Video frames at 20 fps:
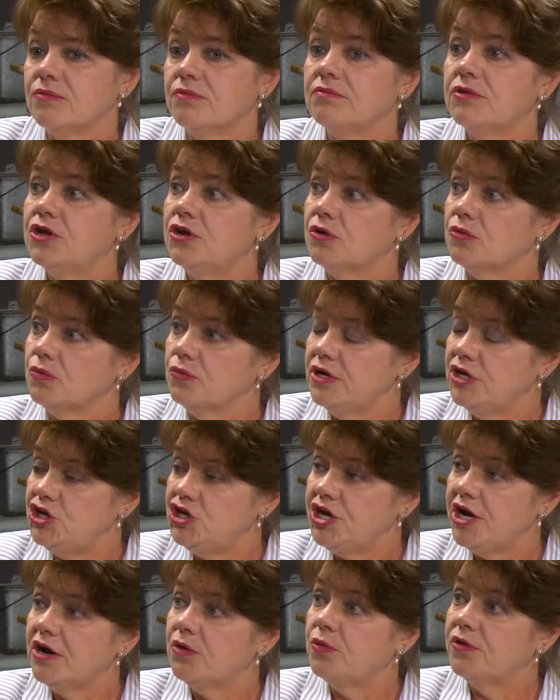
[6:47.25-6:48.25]

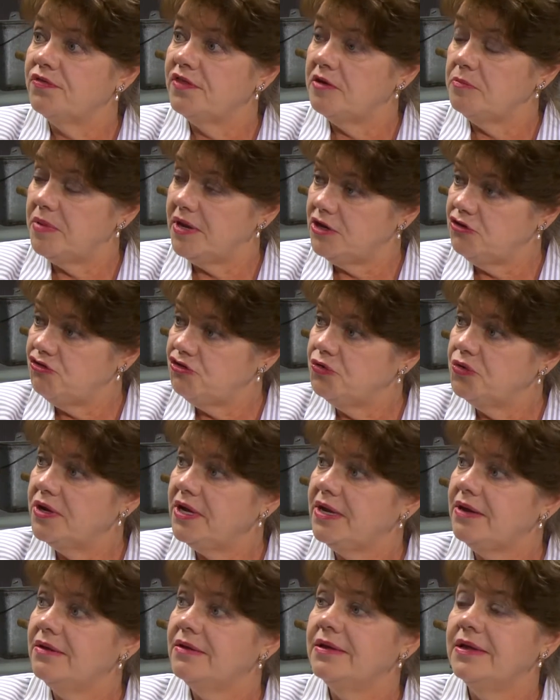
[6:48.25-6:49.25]
recheck what they've been
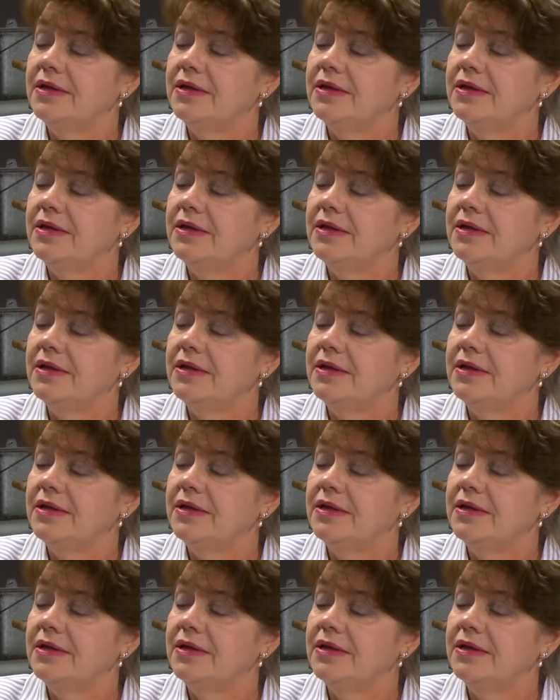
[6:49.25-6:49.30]
doing,